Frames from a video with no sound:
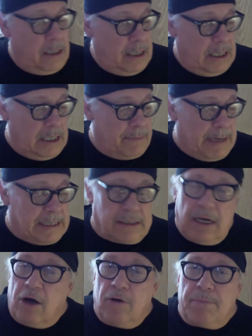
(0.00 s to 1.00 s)
It'll make
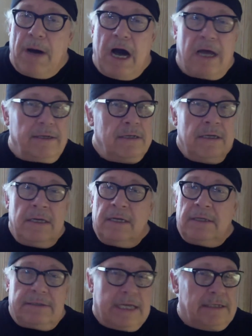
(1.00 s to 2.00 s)
the whole pot
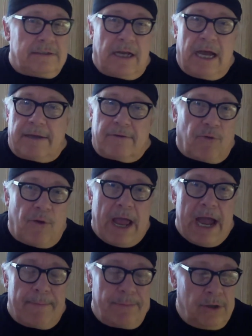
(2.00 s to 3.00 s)
taste like
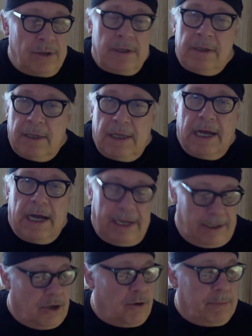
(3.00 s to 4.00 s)
crap. I
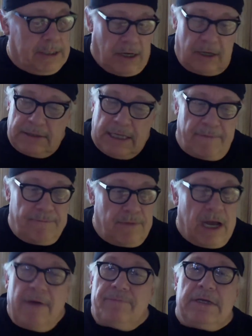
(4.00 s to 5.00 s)
know because I've,
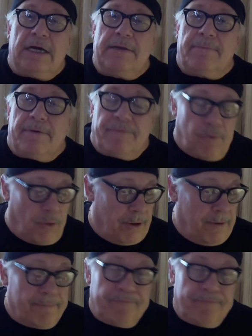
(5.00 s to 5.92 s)
I've done it before.